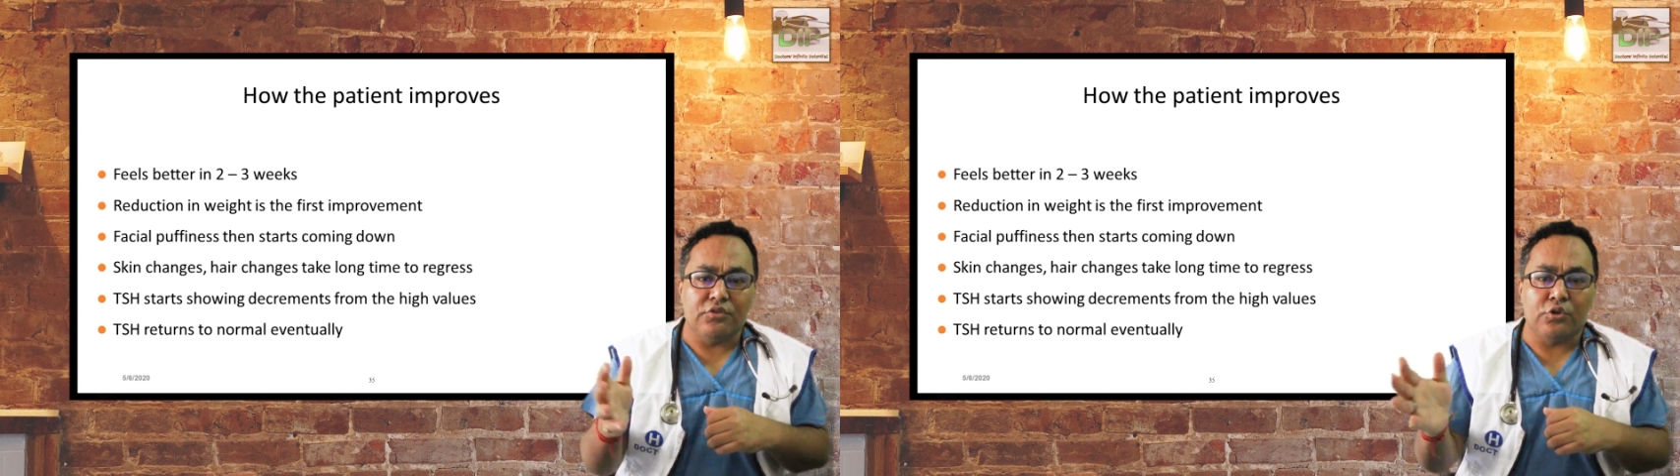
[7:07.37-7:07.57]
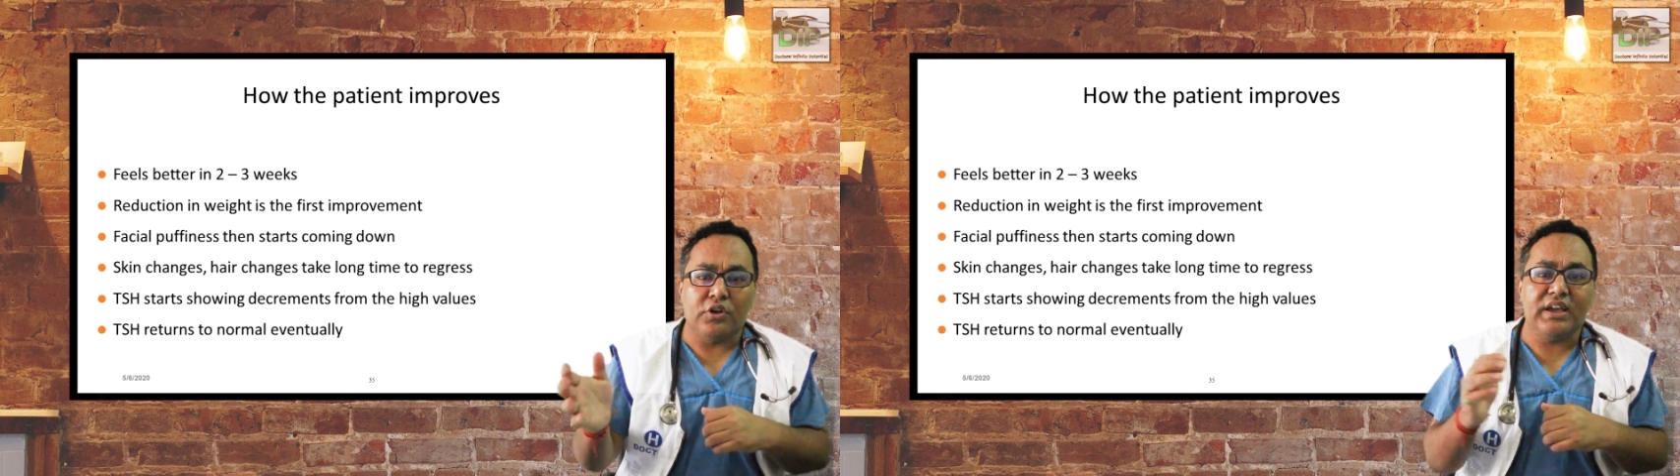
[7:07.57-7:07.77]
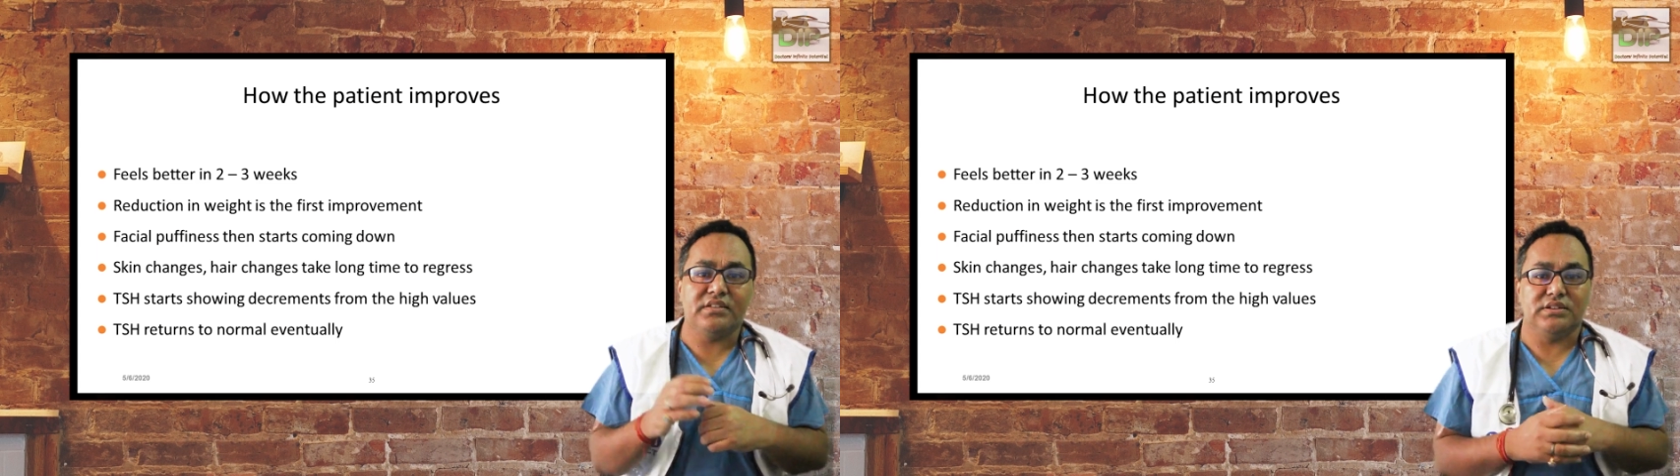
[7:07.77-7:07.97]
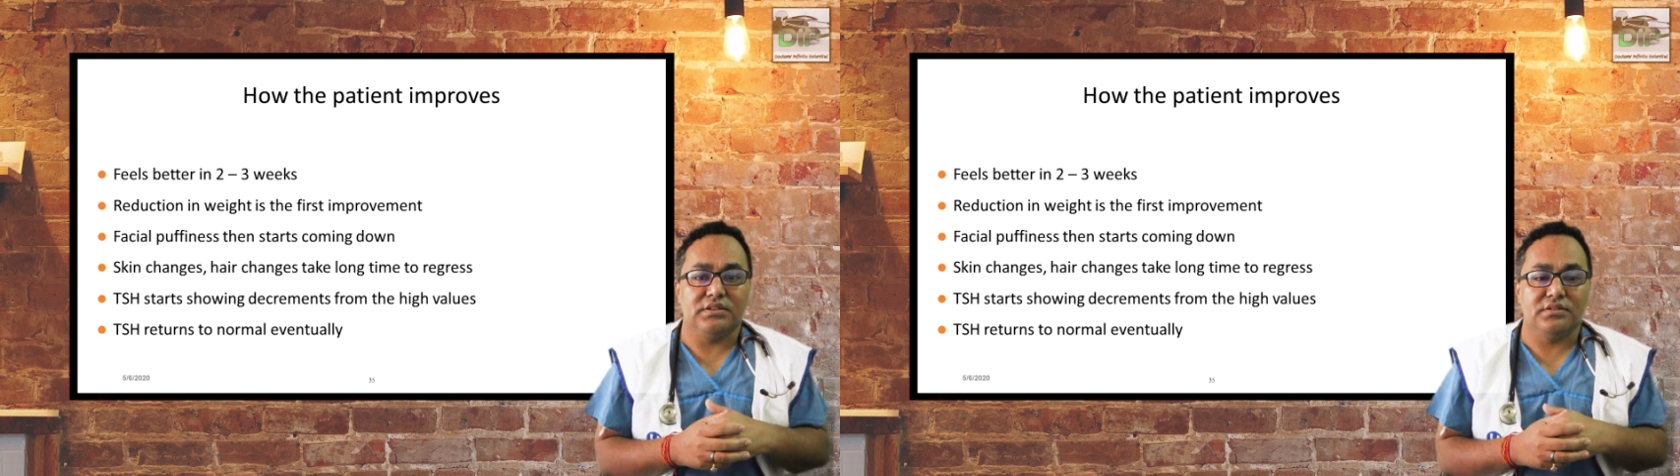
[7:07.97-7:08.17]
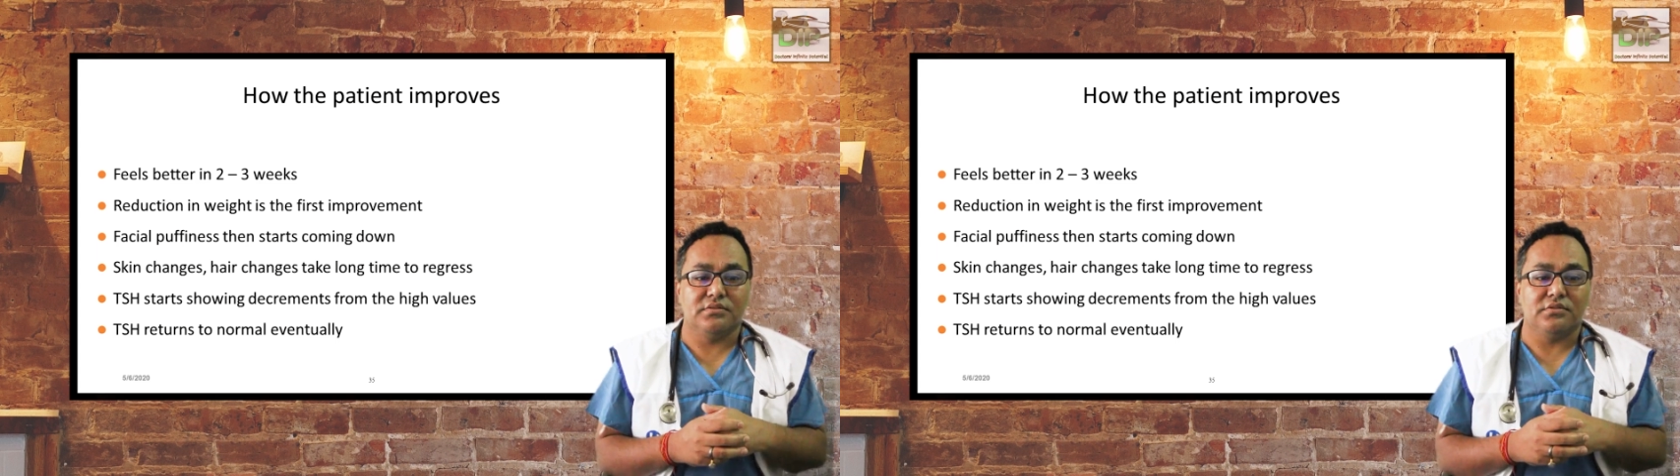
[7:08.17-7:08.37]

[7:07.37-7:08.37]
or 4 kg.